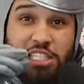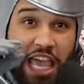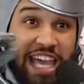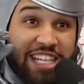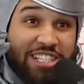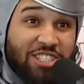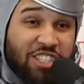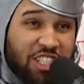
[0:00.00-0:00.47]

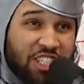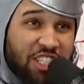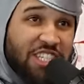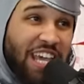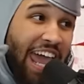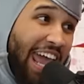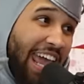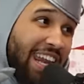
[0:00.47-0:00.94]

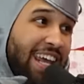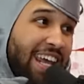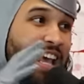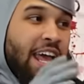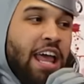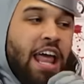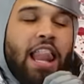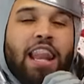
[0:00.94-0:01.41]
insane.
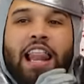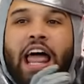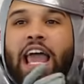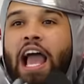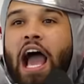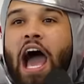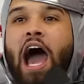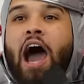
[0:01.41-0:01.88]

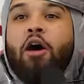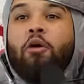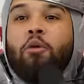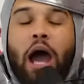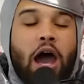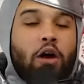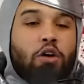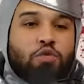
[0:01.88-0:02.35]
Like,
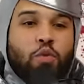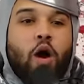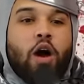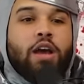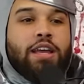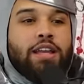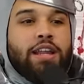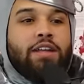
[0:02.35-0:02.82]
I was
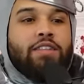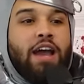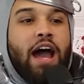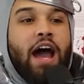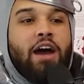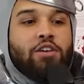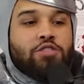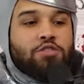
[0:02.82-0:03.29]
walking down the
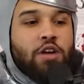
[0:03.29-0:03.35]
aisles,